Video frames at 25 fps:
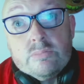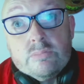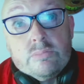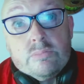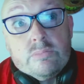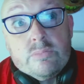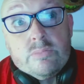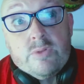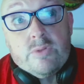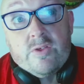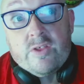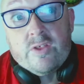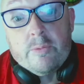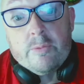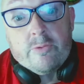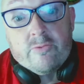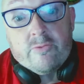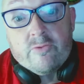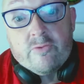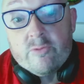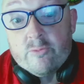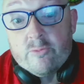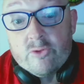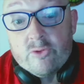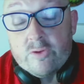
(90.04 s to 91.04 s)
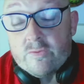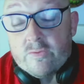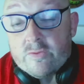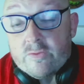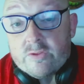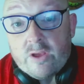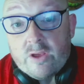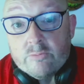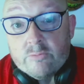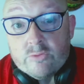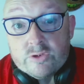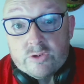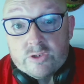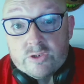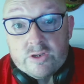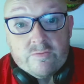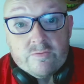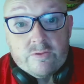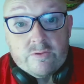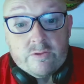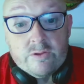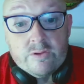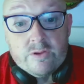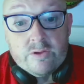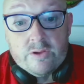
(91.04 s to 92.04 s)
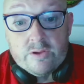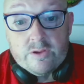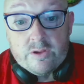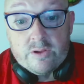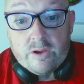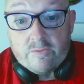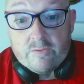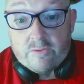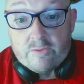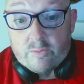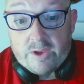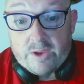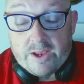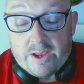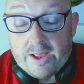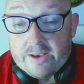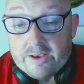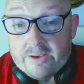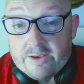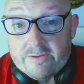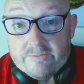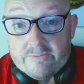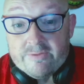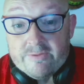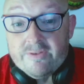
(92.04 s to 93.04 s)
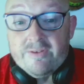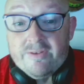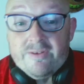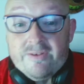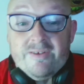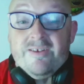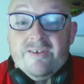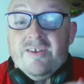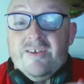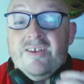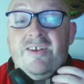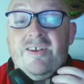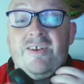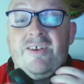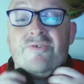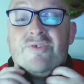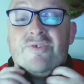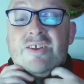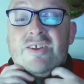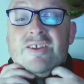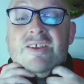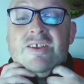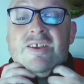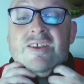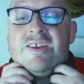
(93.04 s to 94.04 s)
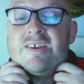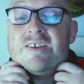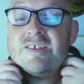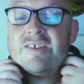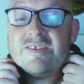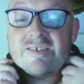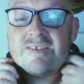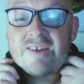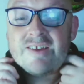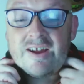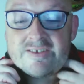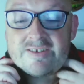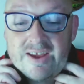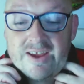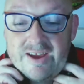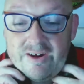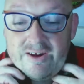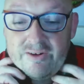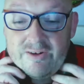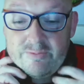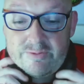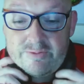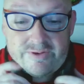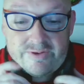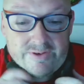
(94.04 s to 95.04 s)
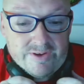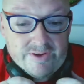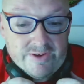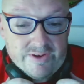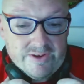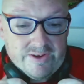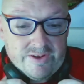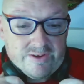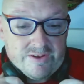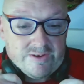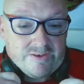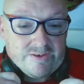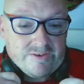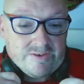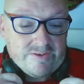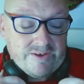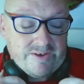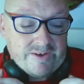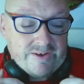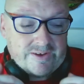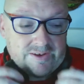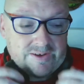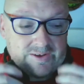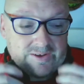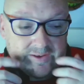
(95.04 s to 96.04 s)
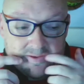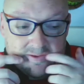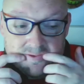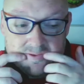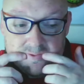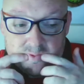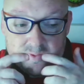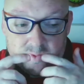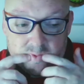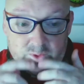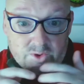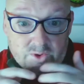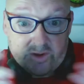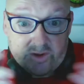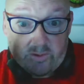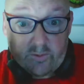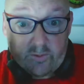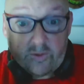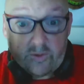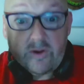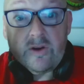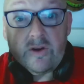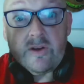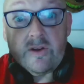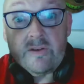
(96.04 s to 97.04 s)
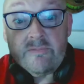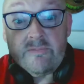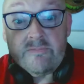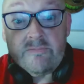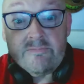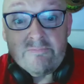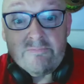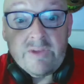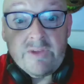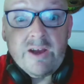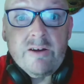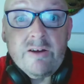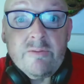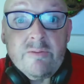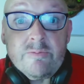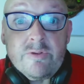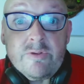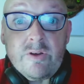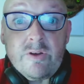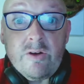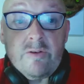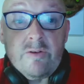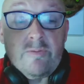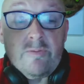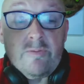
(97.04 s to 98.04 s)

seems to improve so much over the weekend. I think Saturday helped. Work helped a lot.